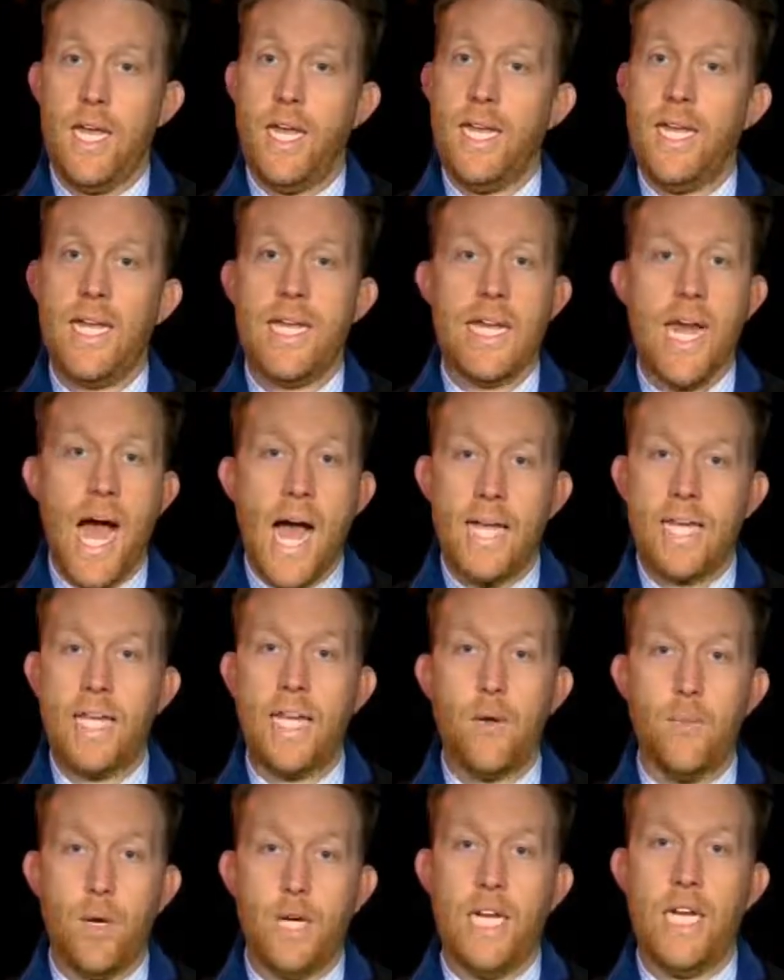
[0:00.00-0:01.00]
He did not
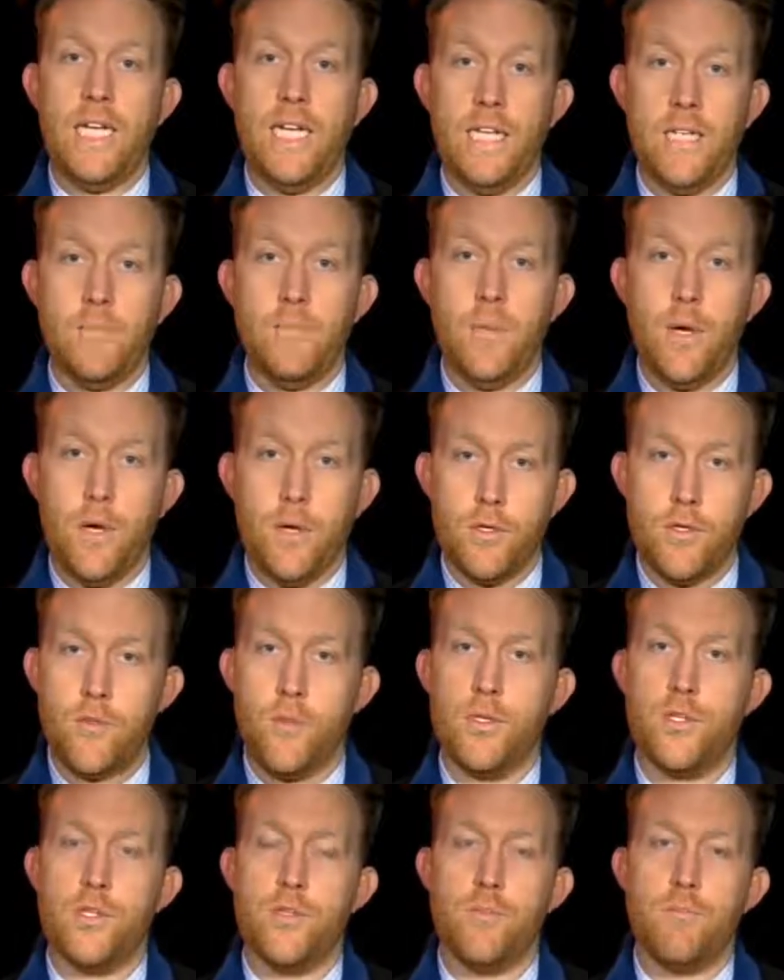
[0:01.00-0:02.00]
get what he needed
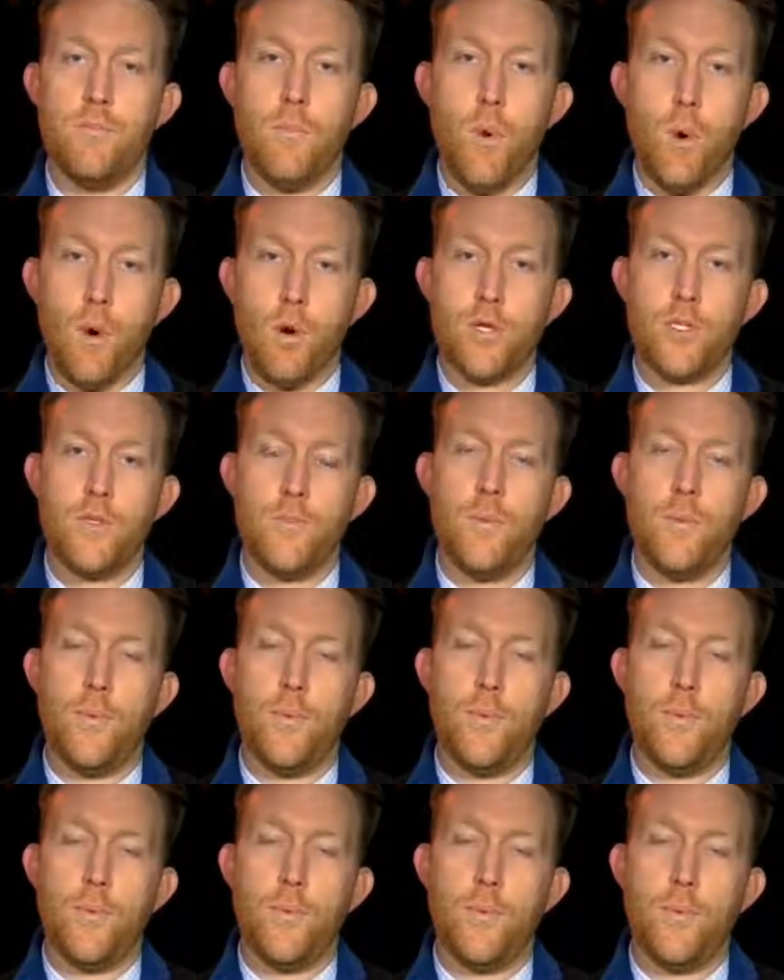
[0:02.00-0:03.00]
most, which is more
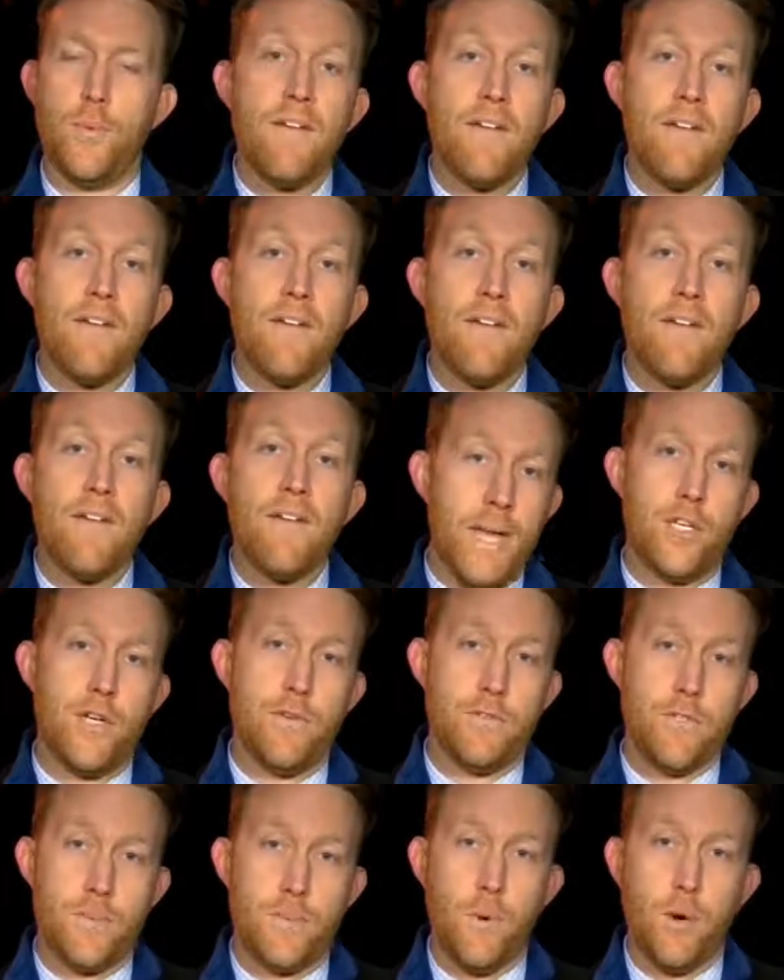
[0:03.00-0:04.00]
support,
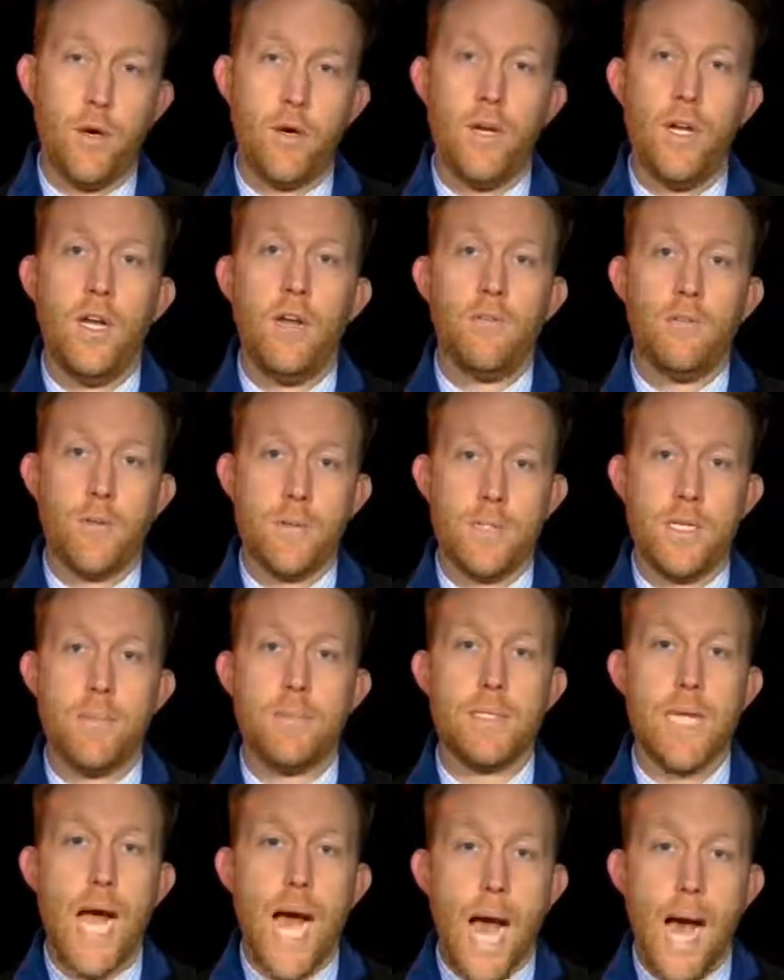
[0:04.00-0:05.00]
reaffirmation of support from
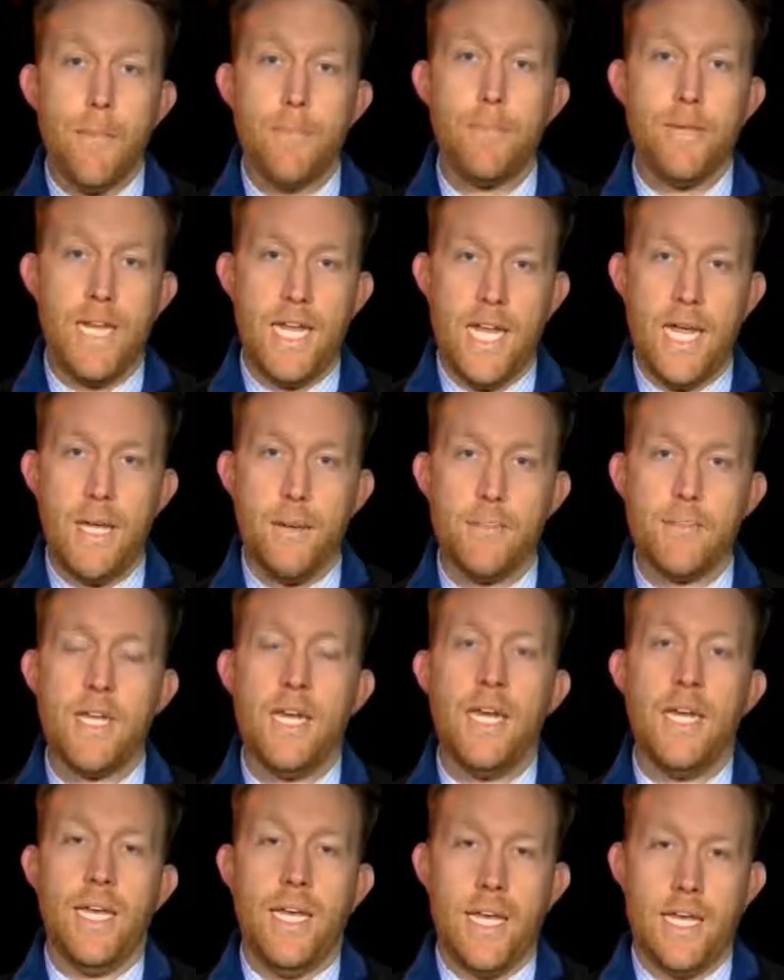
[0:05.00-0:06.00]
some top
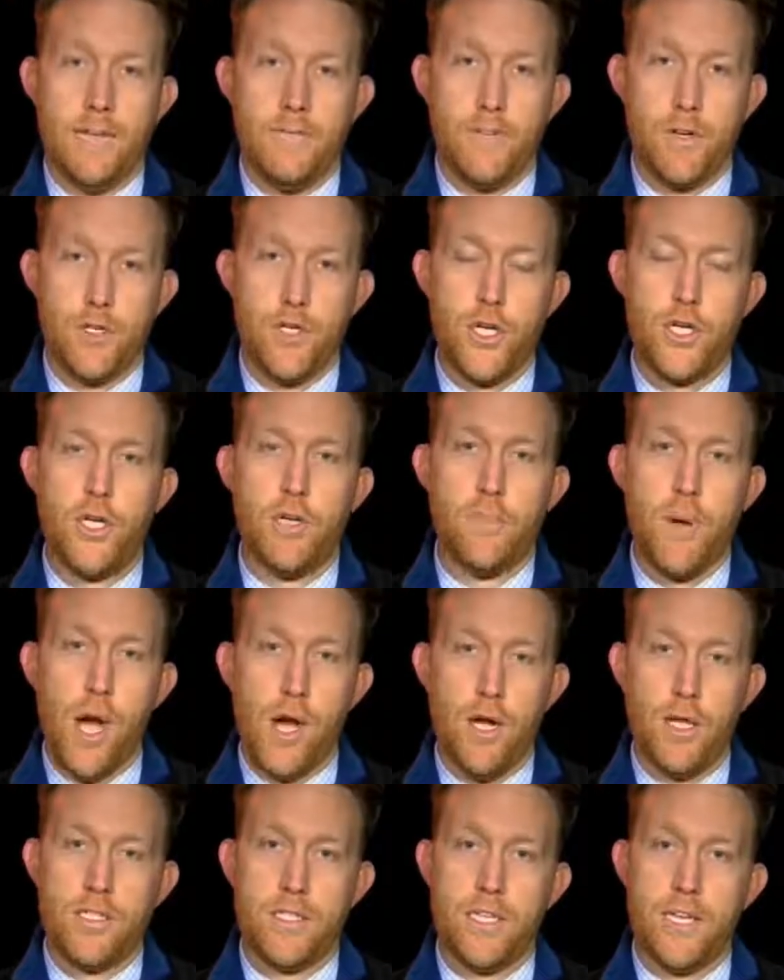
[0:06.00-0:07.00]
names in Virginia
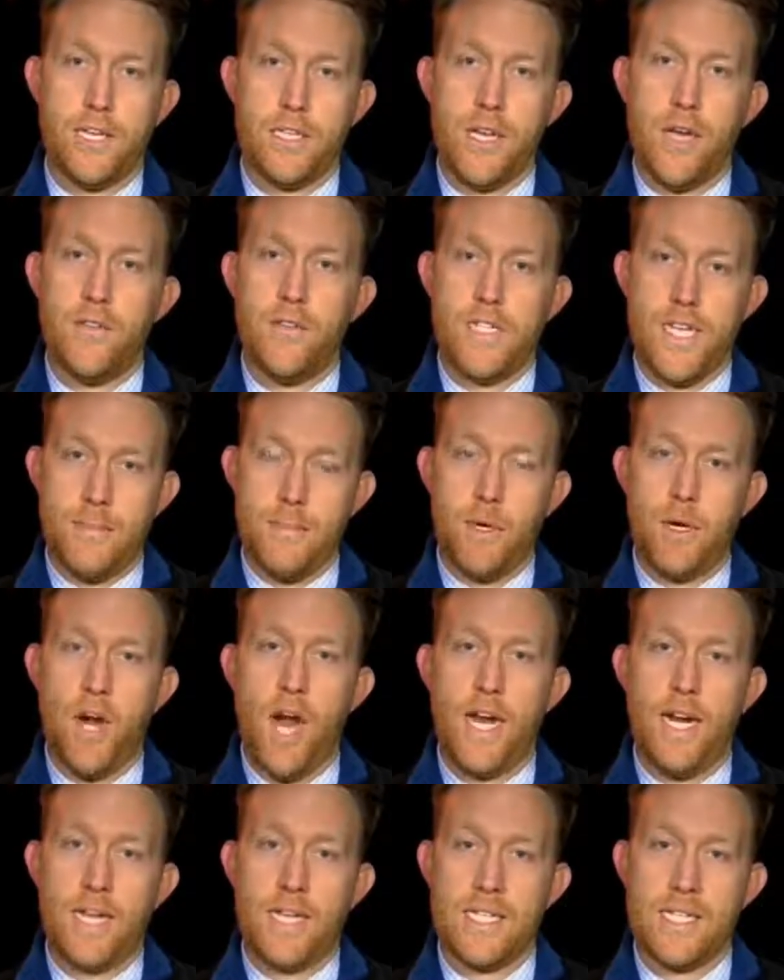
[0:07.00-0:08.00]
politics on the
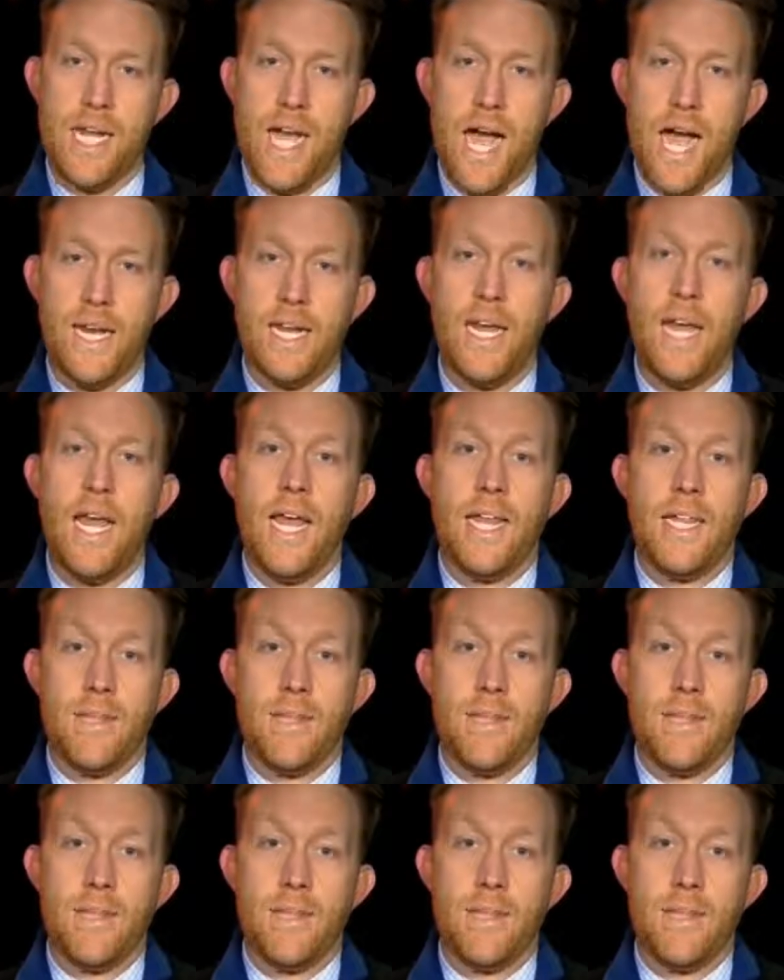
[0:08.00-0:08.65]
Democratic side.